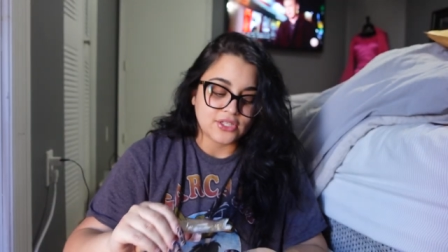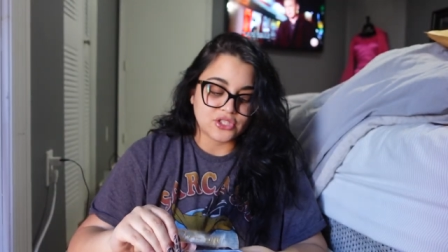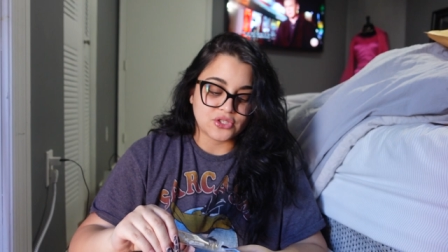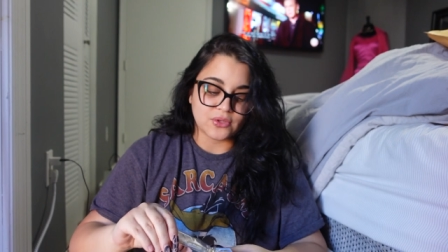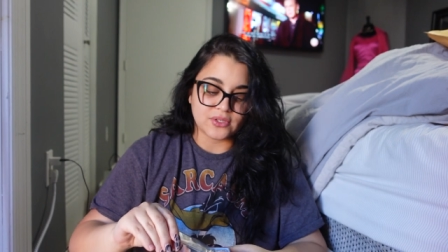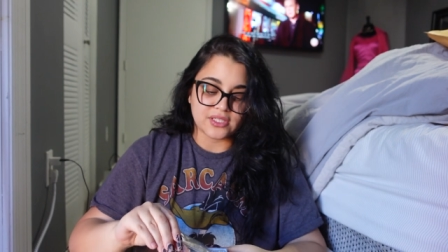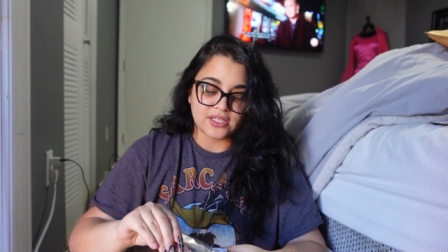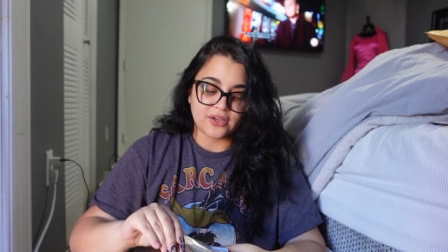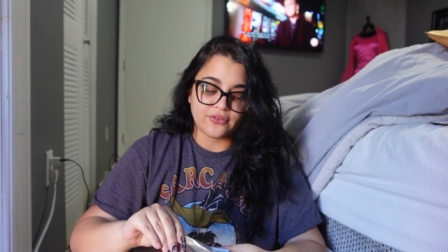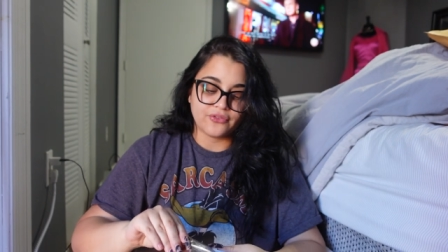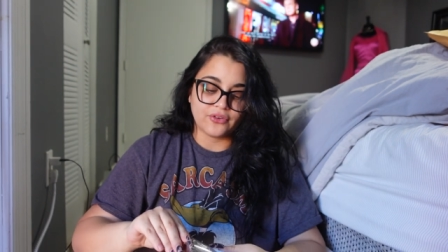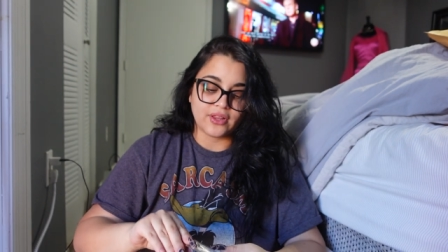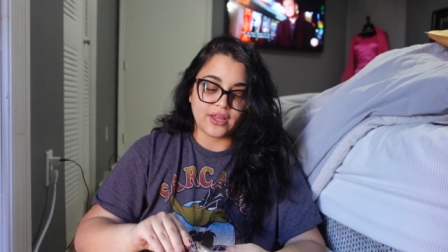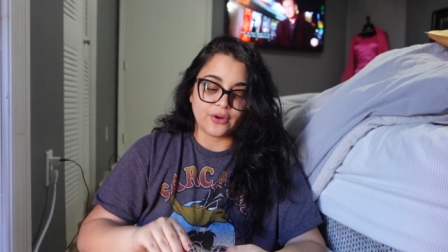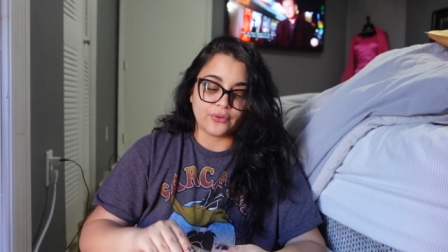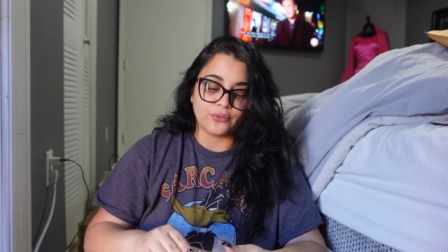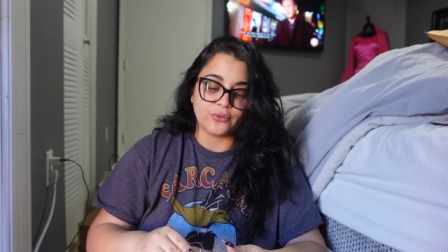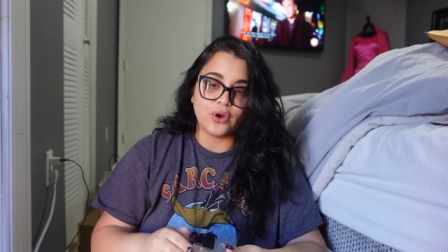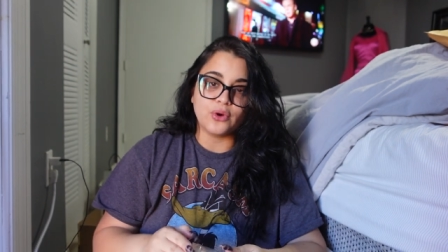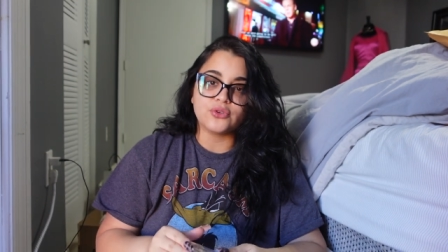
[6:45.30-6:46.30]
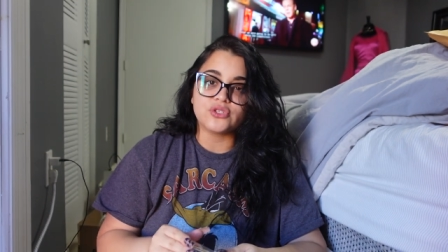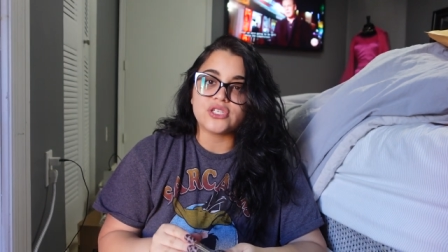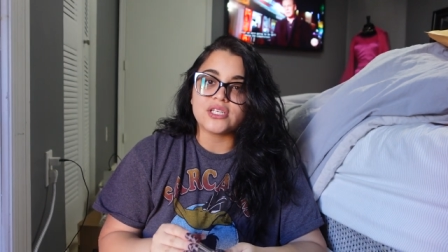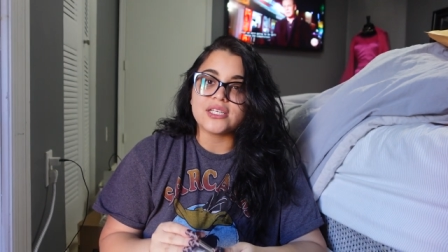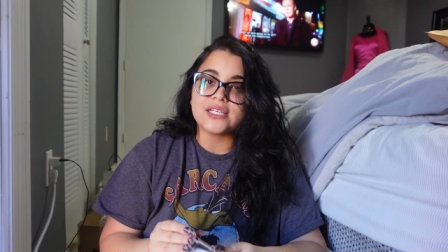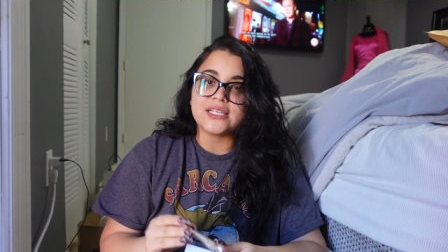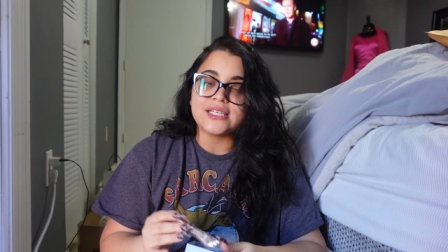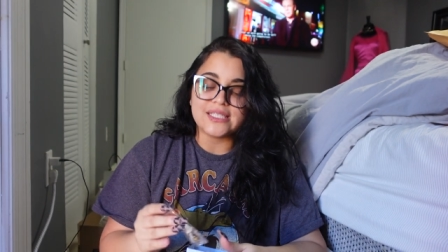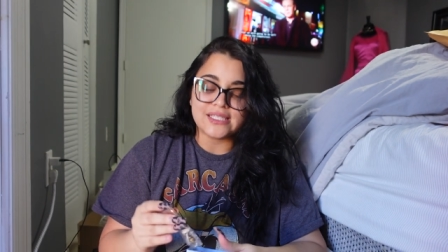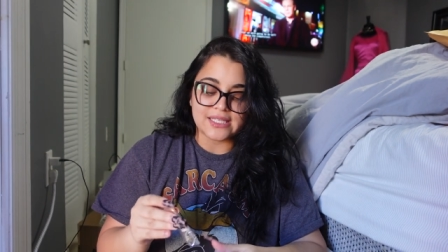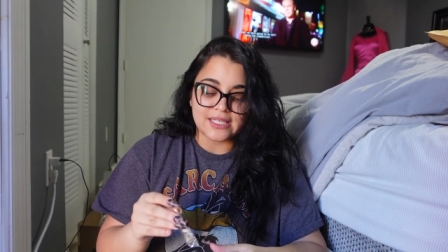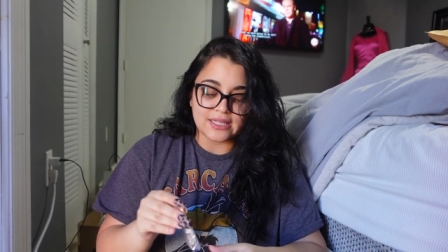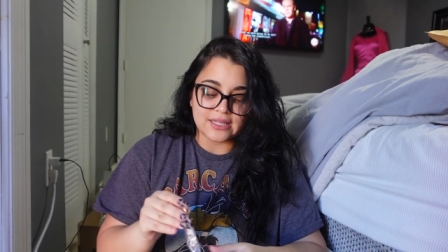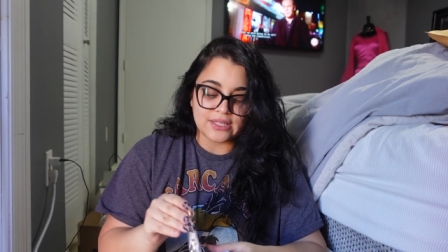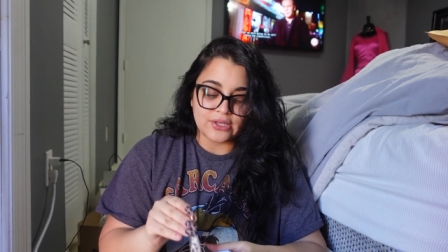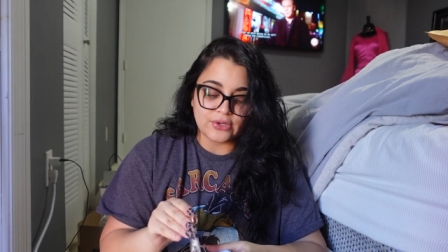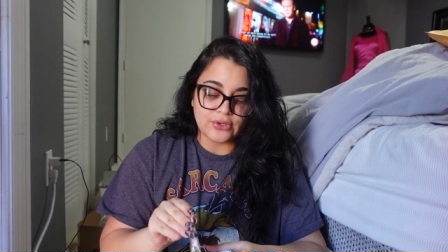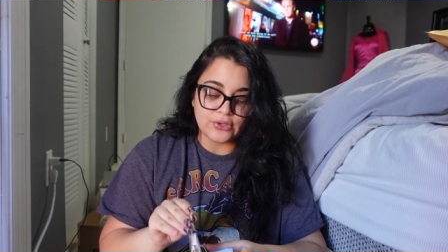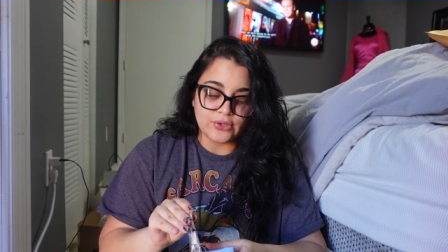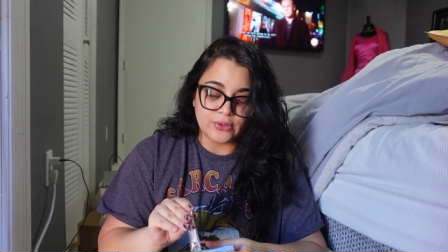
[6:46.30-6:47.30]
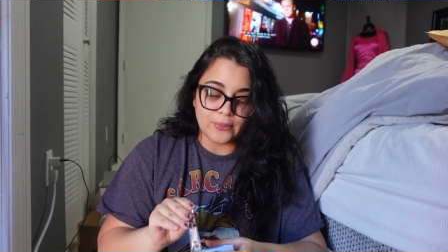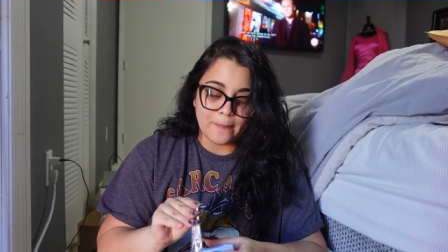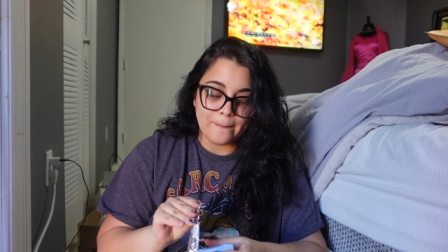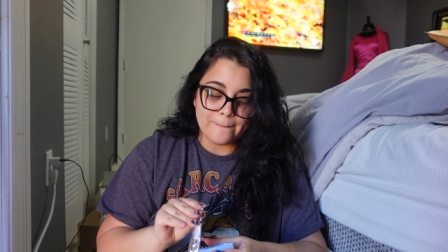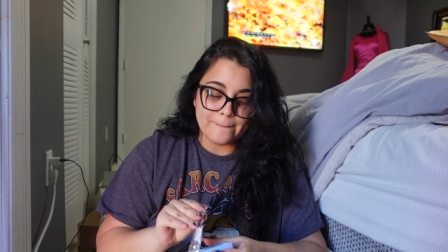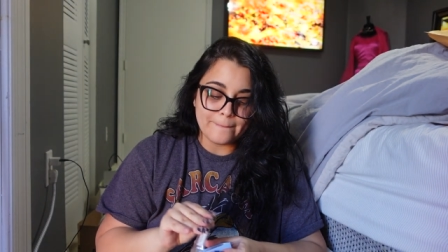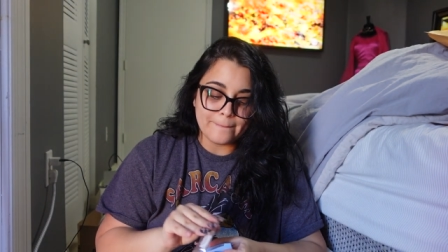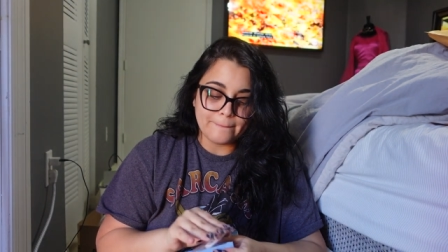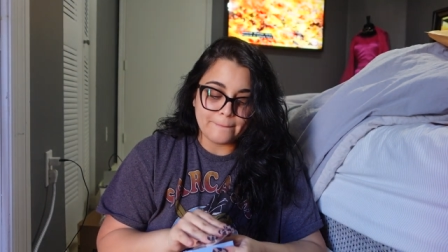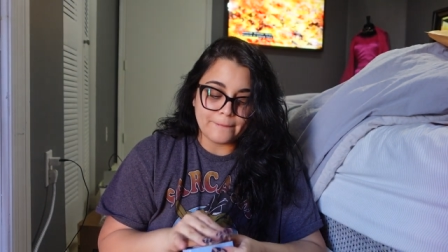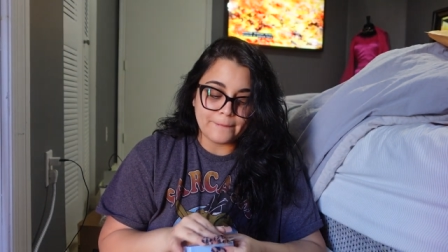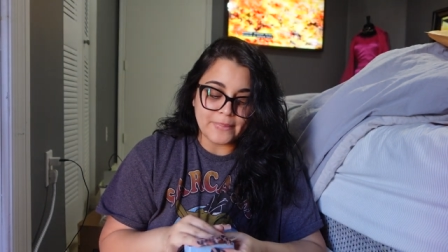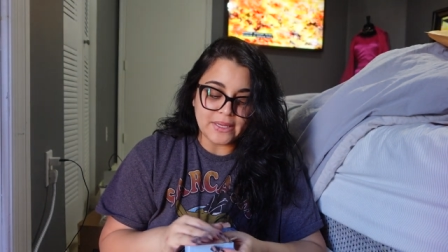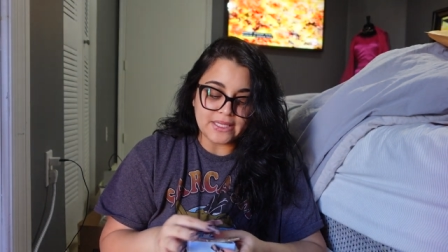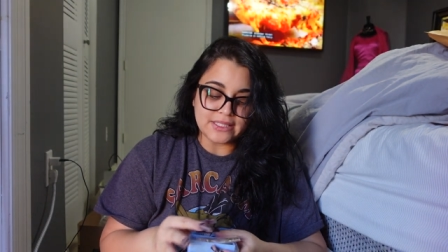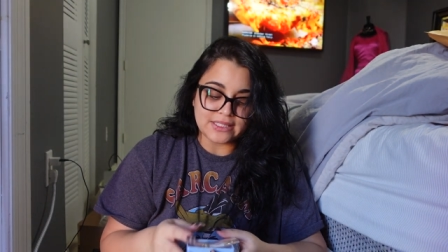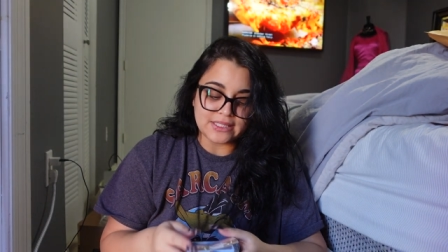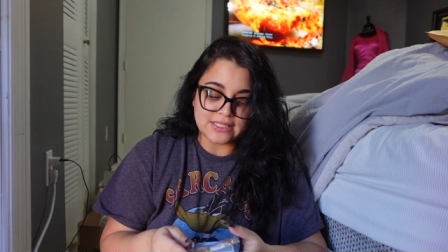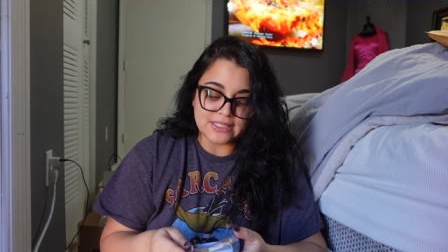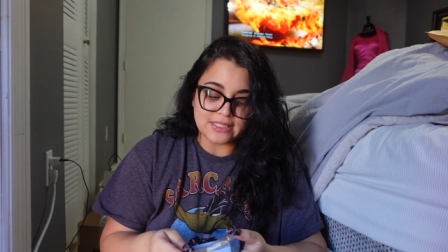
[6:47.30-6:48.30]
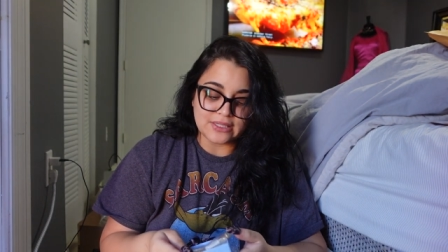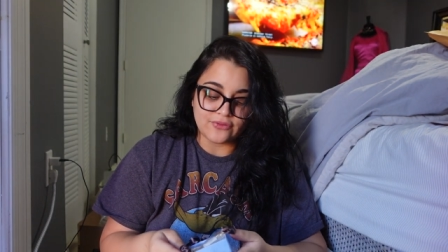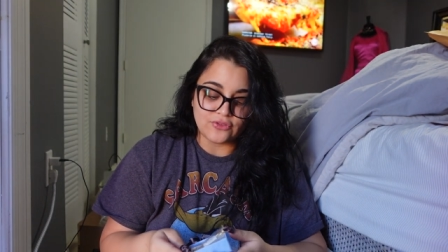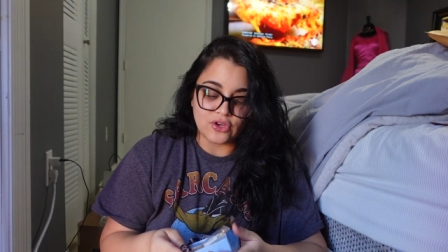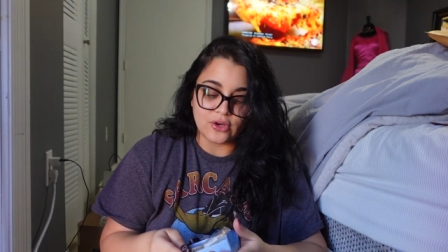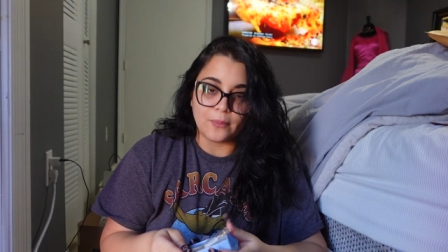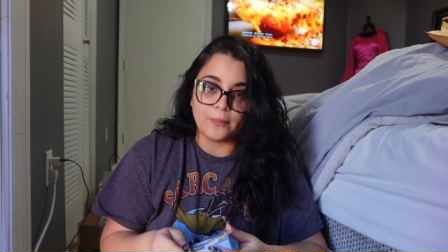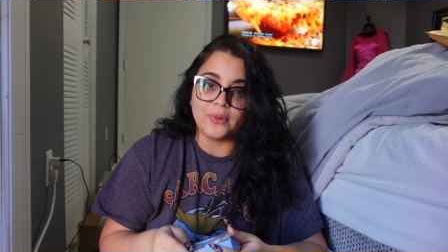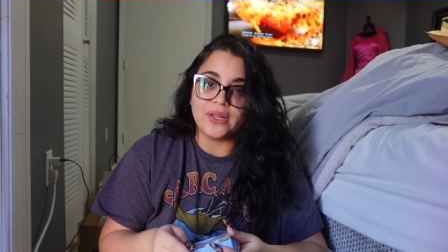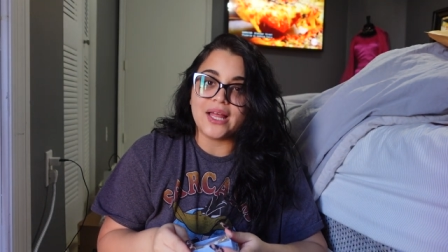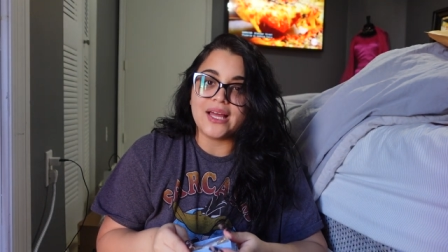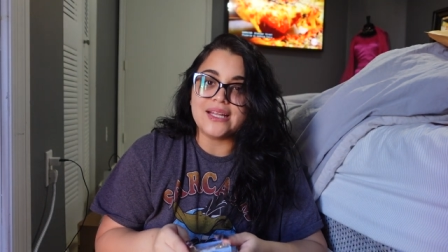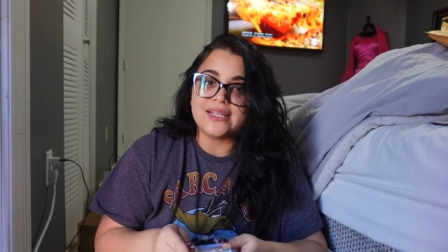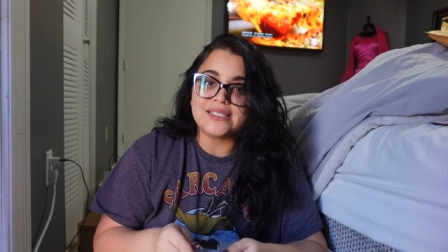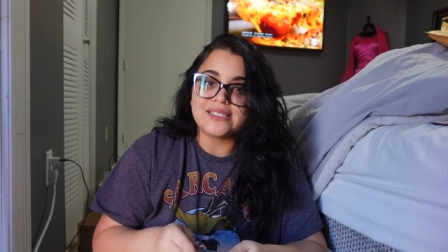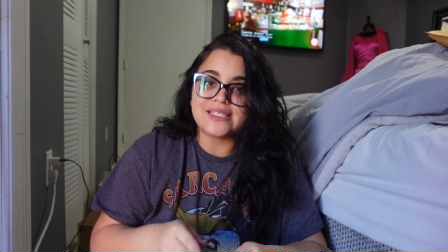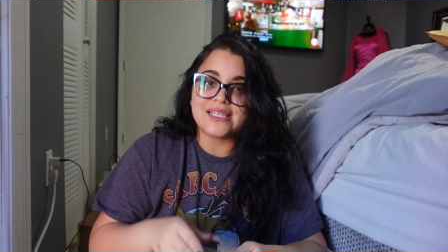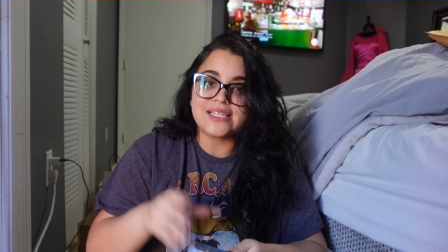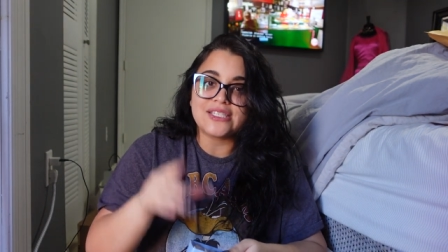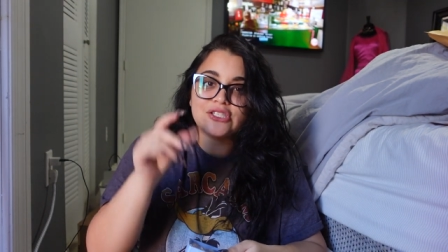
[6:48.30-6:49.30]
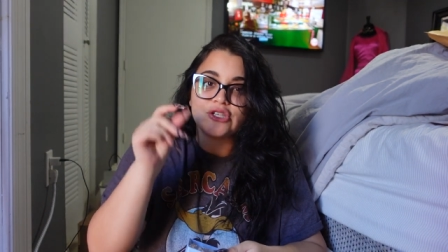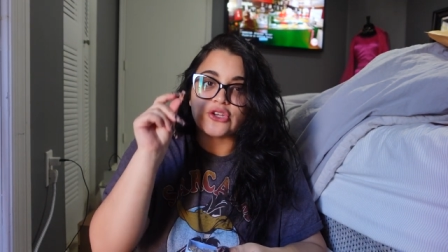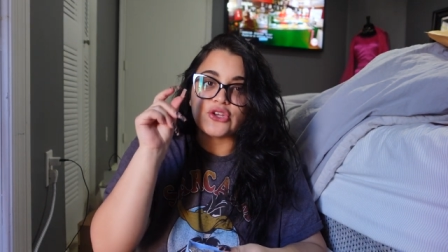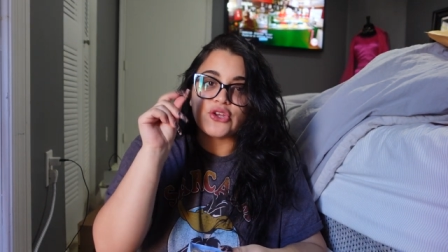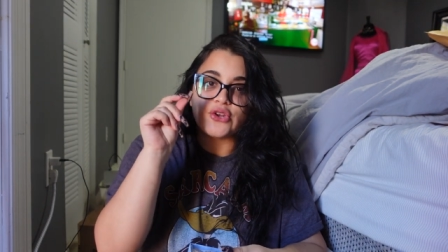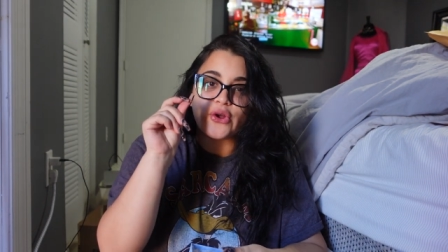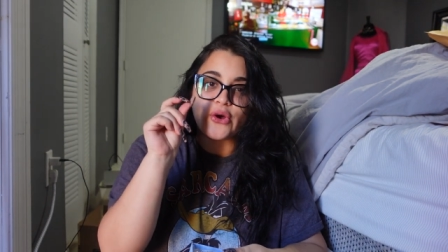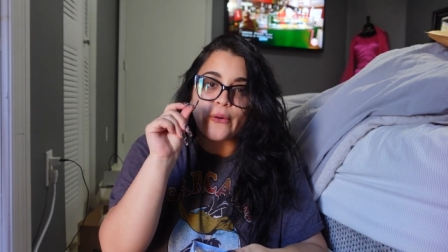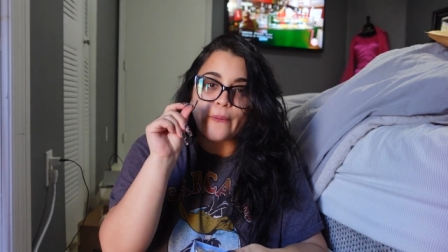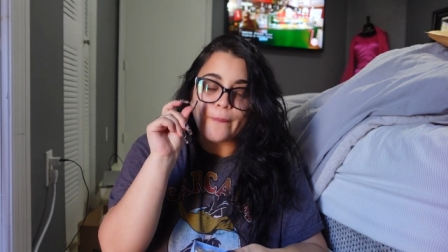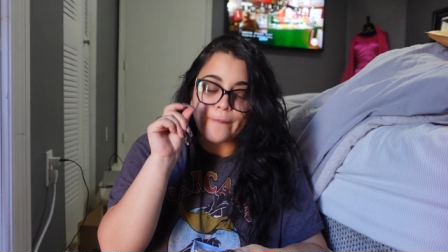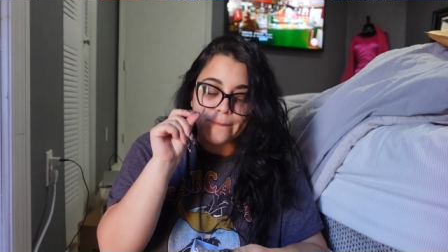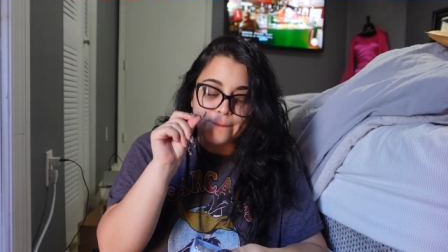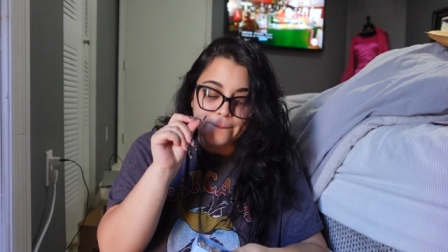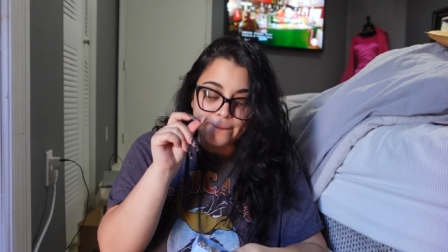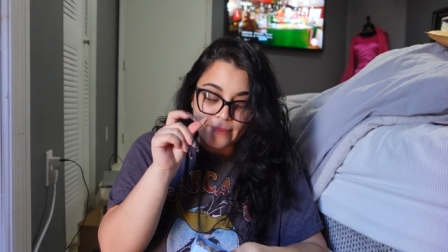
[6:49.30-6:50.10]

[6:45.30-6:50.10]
So it's like for like roaches and little pieces of your blunt so you don't